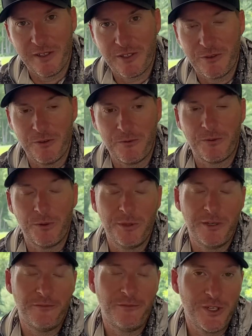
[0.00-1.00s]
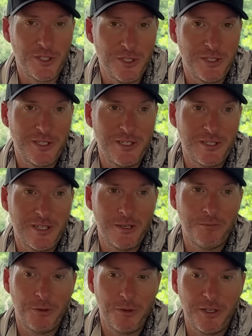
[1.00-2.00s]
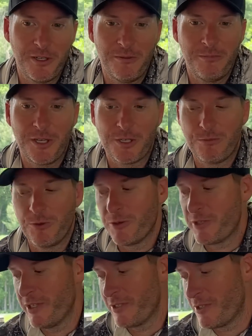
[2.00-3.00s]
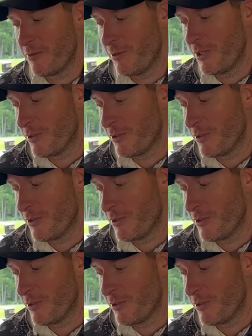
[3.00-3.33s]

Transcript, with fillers: So from an efficiency standpoint, it makes more sense to me